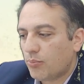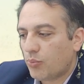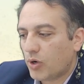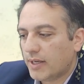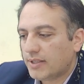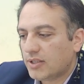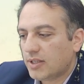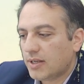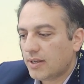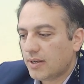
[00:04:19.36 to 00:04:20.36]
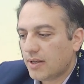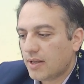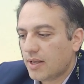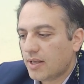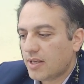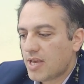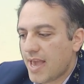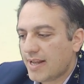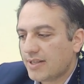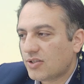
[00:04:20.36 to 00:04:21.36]
breast
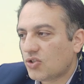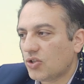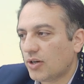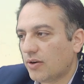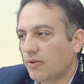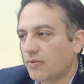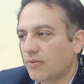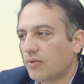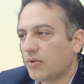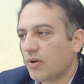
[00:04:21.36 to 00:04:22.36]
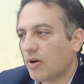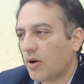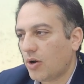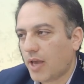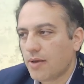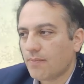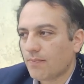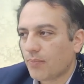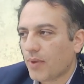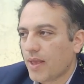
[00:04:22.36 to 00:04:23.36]
cancer. Okay,
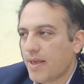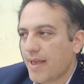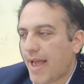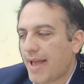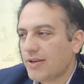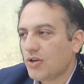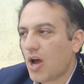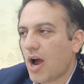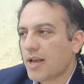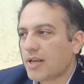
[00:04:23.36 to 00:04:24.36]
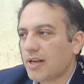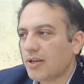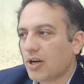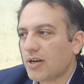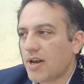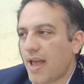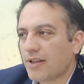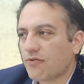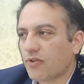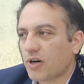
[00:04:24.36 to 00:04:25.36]
and now I click on
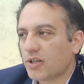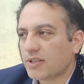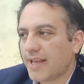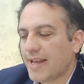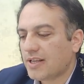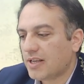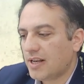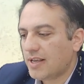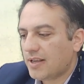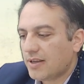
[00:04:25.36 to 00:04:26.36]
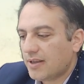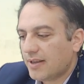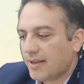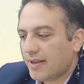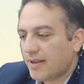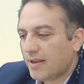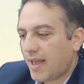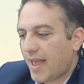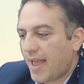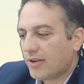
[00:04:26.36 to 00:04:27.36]
networks and click
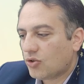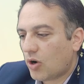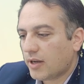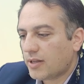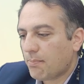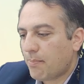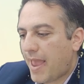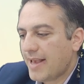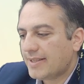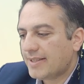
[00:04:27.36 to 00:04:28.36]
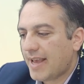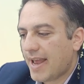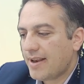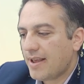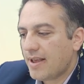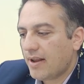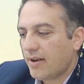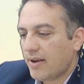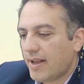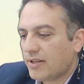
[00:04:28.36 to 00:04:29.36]
and write Bayesian
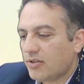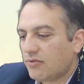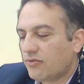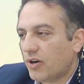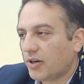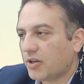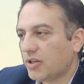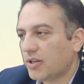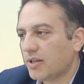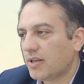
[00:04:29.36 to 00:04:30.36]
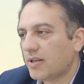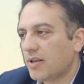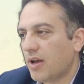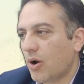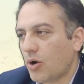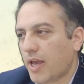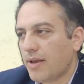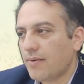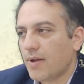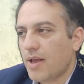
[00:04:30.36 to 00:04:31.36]
network.
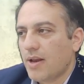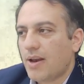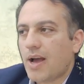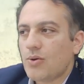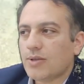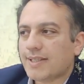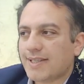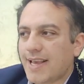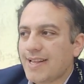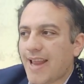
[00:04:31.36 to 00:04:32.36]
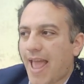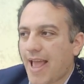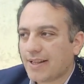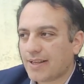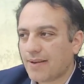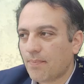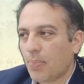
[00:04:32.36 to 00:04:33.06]
Okay, now you see that